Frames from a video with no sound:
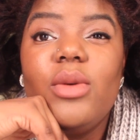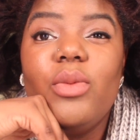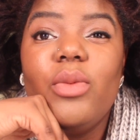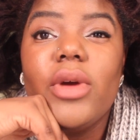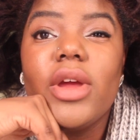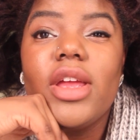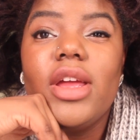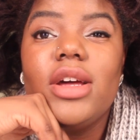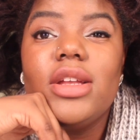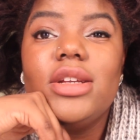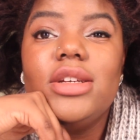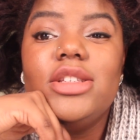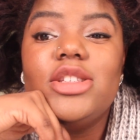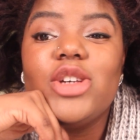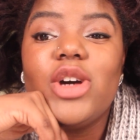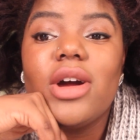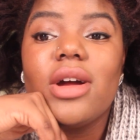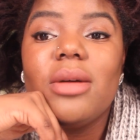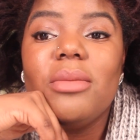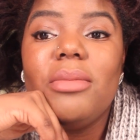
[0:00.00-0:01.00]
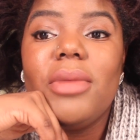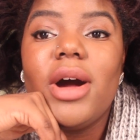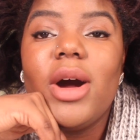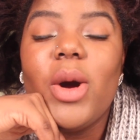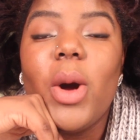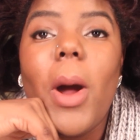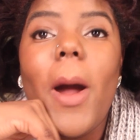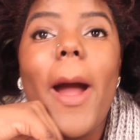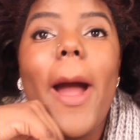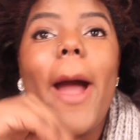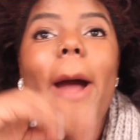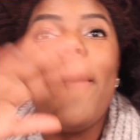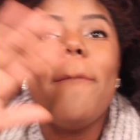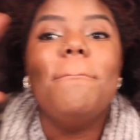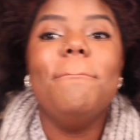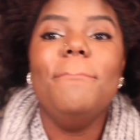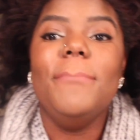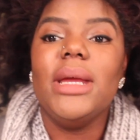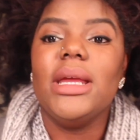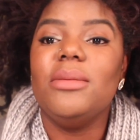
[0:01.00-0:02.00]
we're gonna talk about
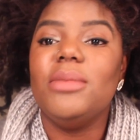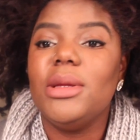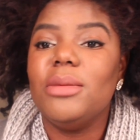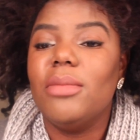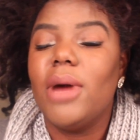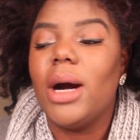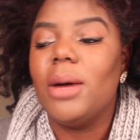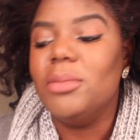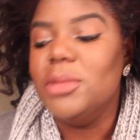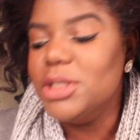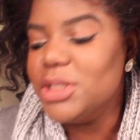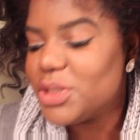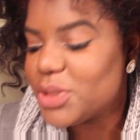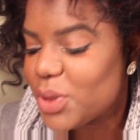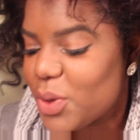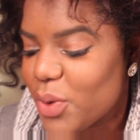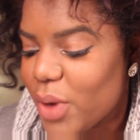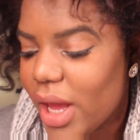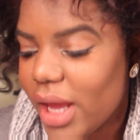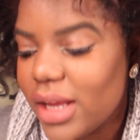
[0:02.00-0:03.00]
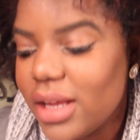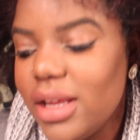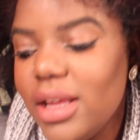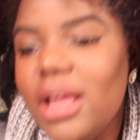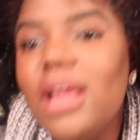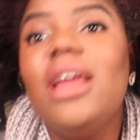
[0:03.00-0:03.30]
baby mamas. Okay,